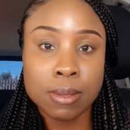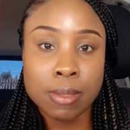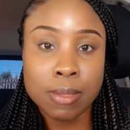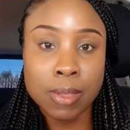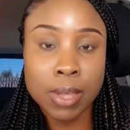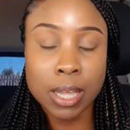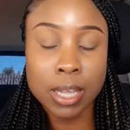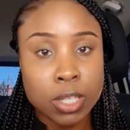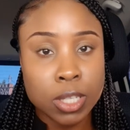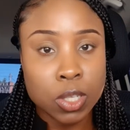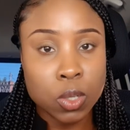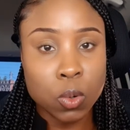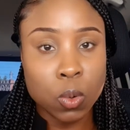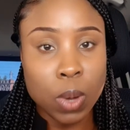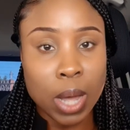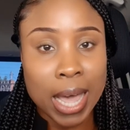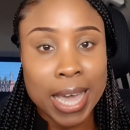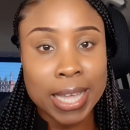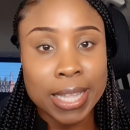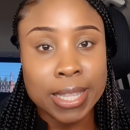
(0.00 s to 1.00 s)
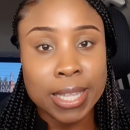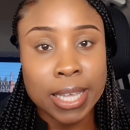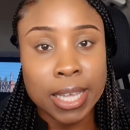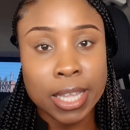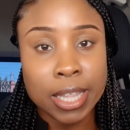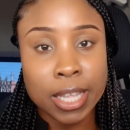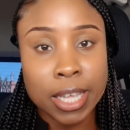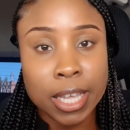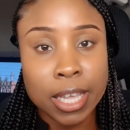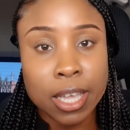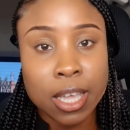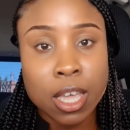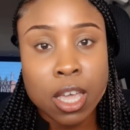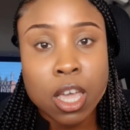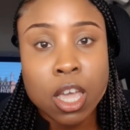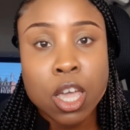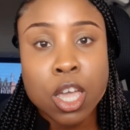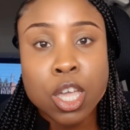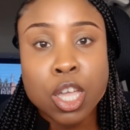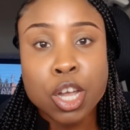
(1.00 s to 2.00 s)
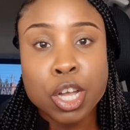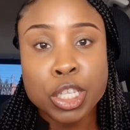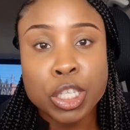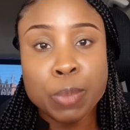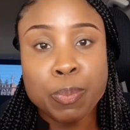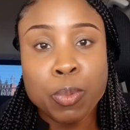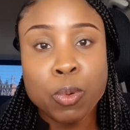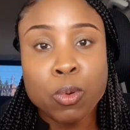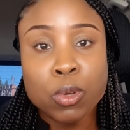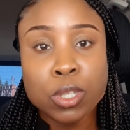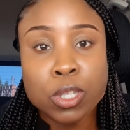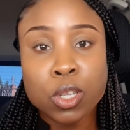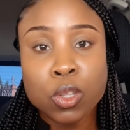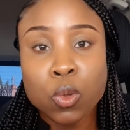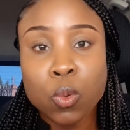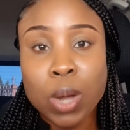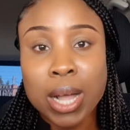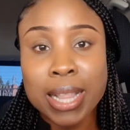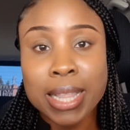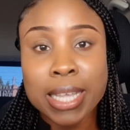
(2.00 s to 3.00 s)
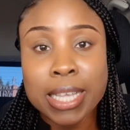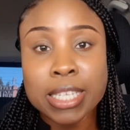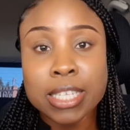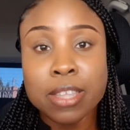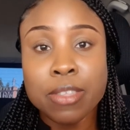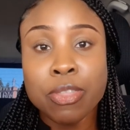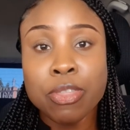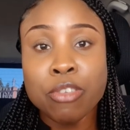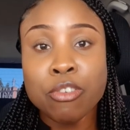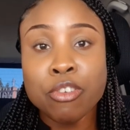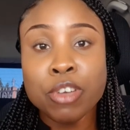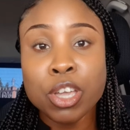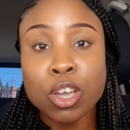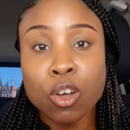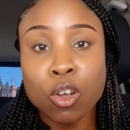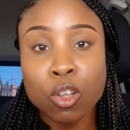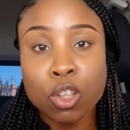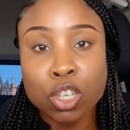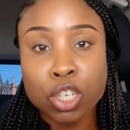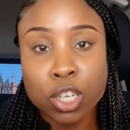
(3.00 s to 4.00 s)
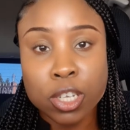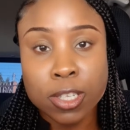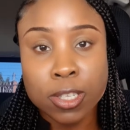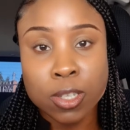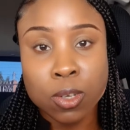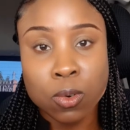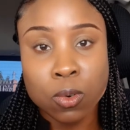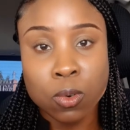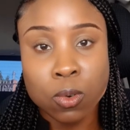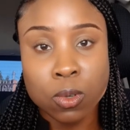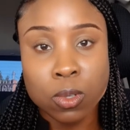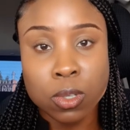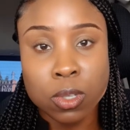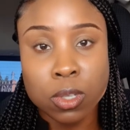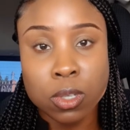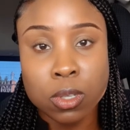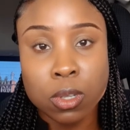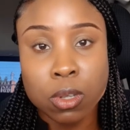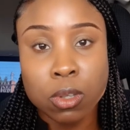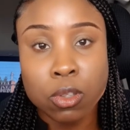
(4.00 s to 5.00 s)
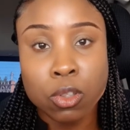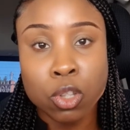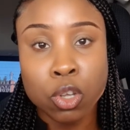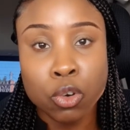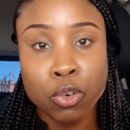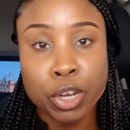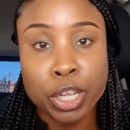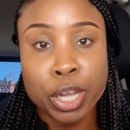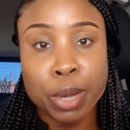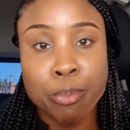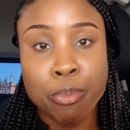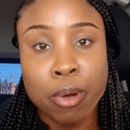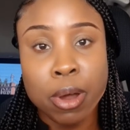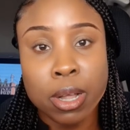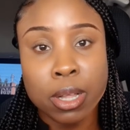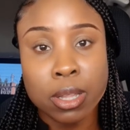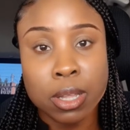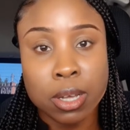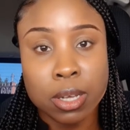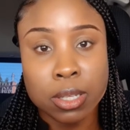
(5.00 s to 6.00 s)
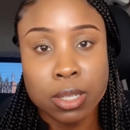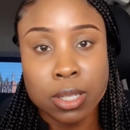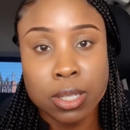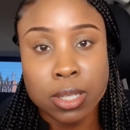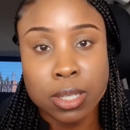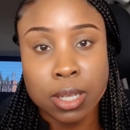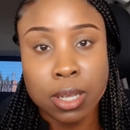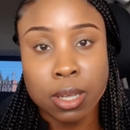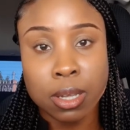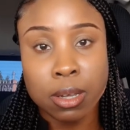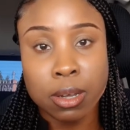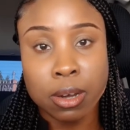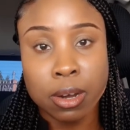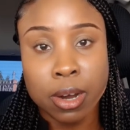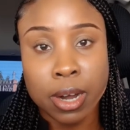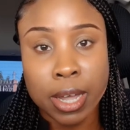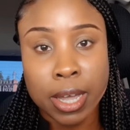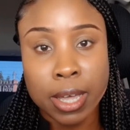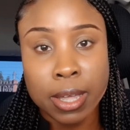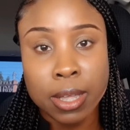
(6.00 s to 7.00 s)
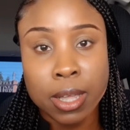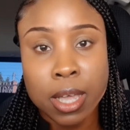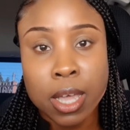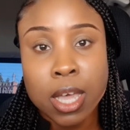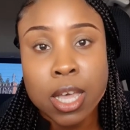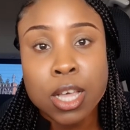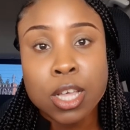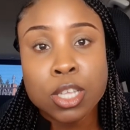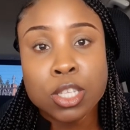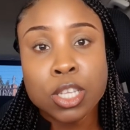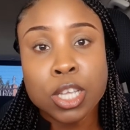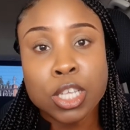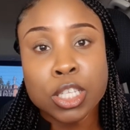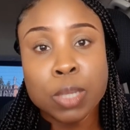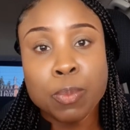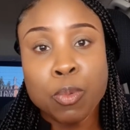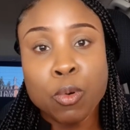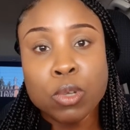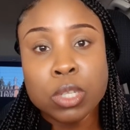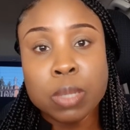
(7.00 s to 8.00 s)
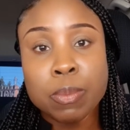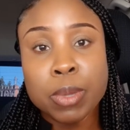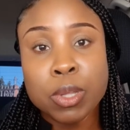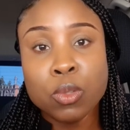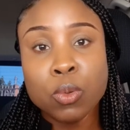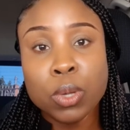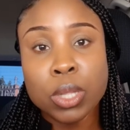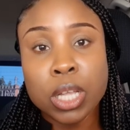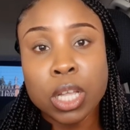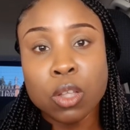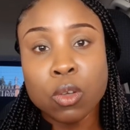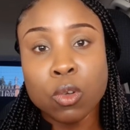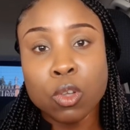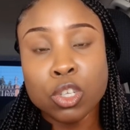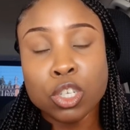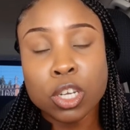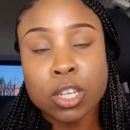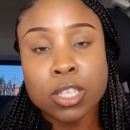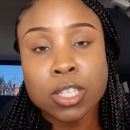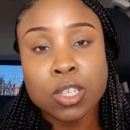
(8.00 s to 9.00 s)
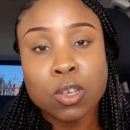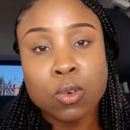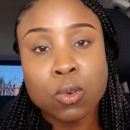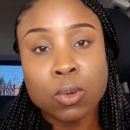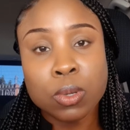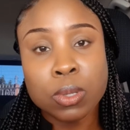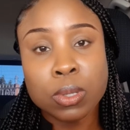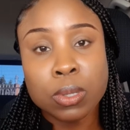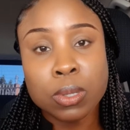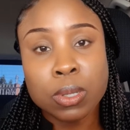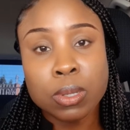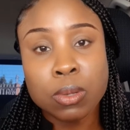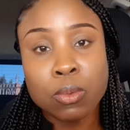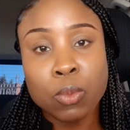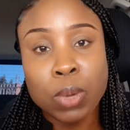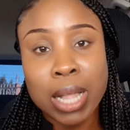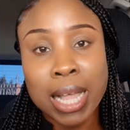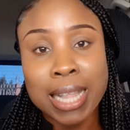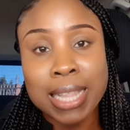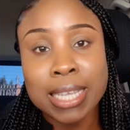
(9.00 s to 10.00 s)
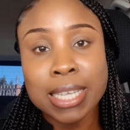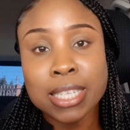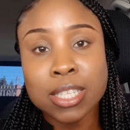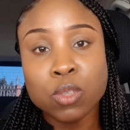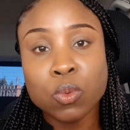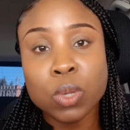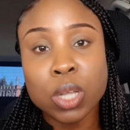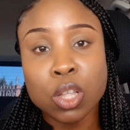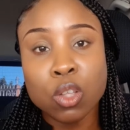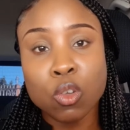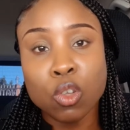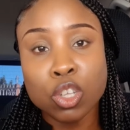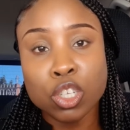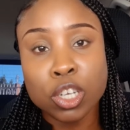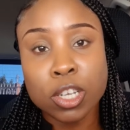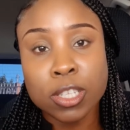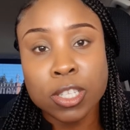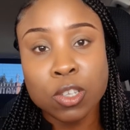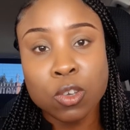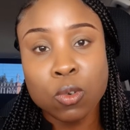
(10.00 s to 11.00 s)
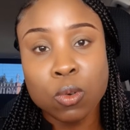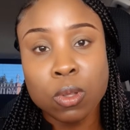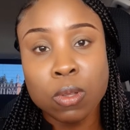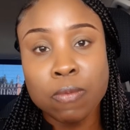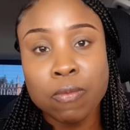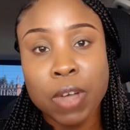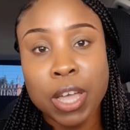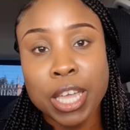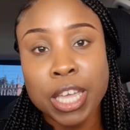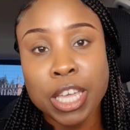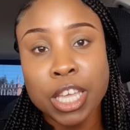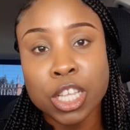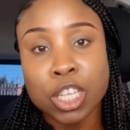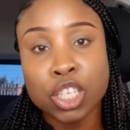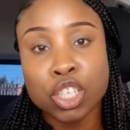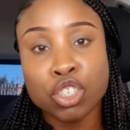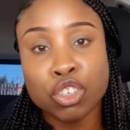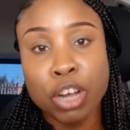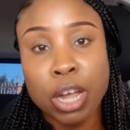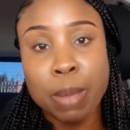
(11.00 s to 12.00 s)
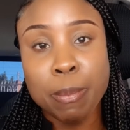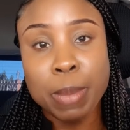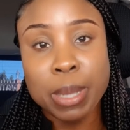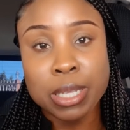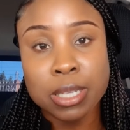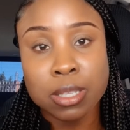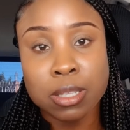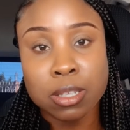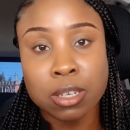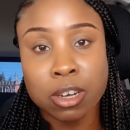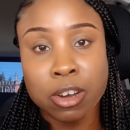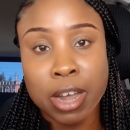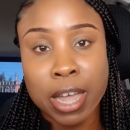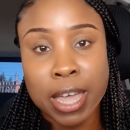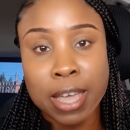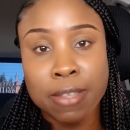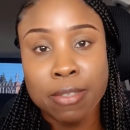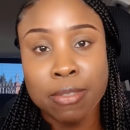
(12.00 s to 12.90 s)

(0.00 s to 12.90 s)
things. So ideally you're supposed to do at least 3 ultrasounds during your pregnancy, right? So you're supposed to be doing an ultrasound, well, at least doing an ultrasound for each trimester, right?